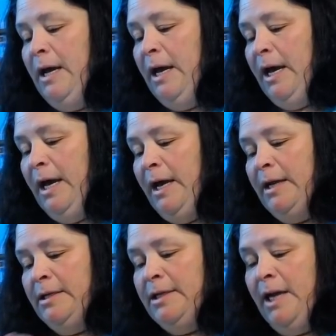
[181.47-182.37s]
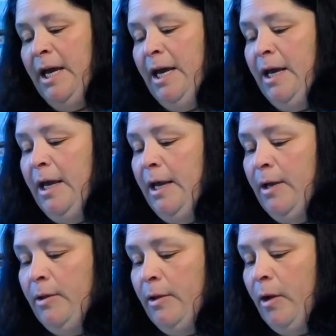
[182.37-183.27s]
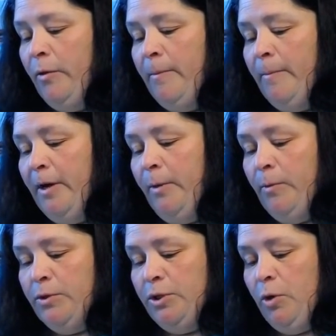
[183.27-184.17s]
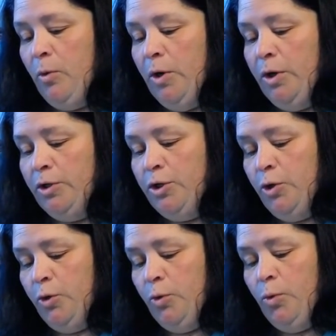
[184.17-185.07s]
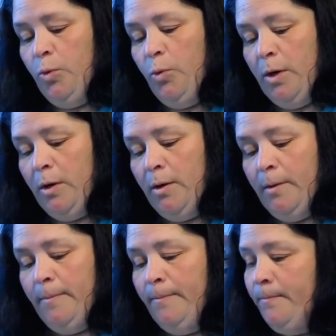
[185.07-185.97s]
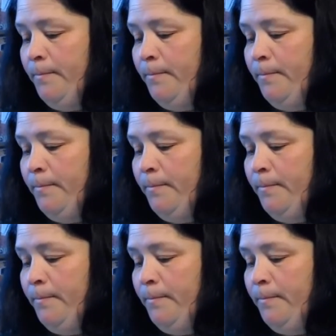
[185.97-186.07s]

and he all the money was going to um,